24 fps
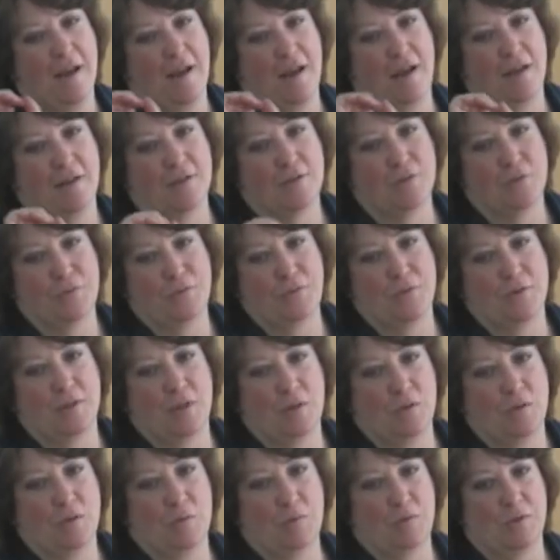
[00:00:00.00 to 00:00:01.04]
And so for the
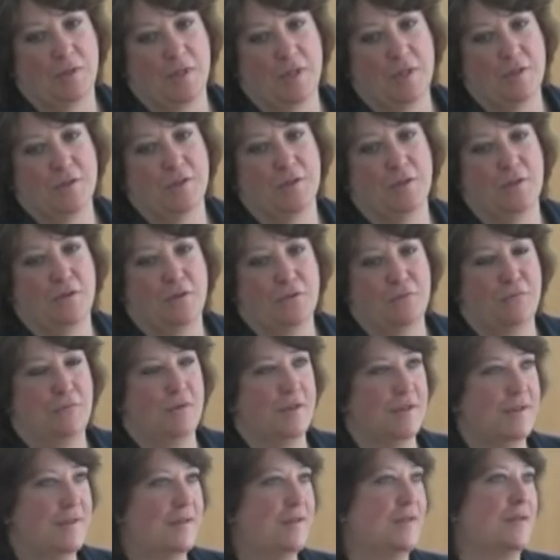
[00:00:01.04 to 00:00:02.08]
interpretation of
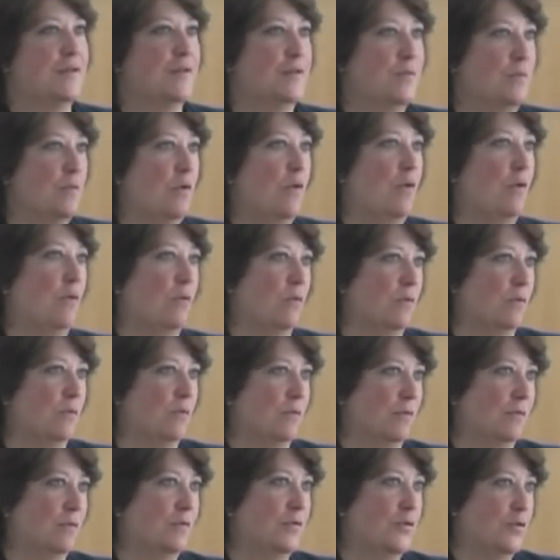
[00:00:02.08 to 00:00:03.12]
what's a
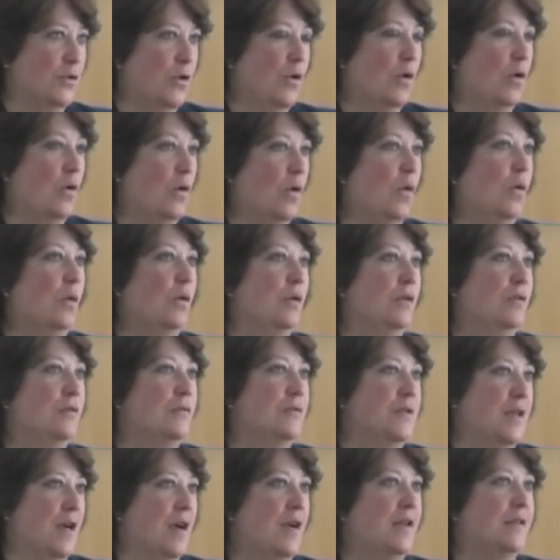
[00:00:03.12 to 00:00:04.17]
small circle
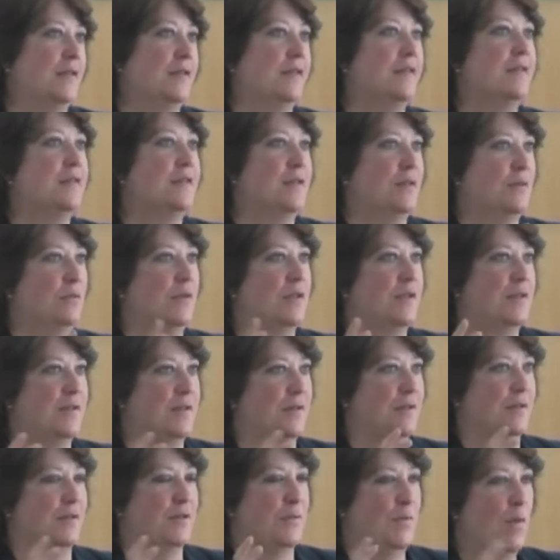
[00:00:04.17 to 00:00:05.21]
of scientists and what's
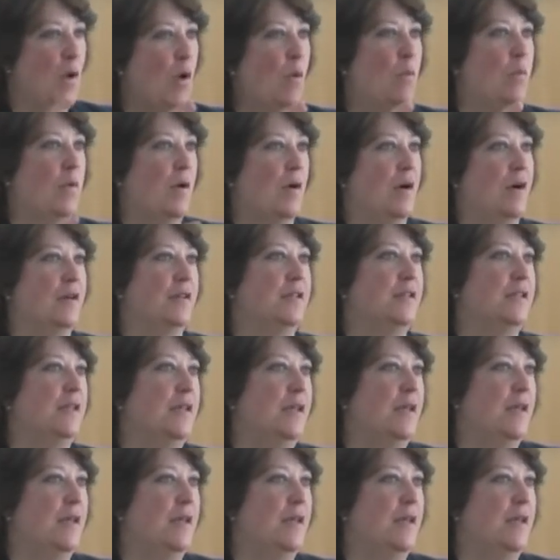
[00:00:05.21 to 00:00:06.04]
a small part,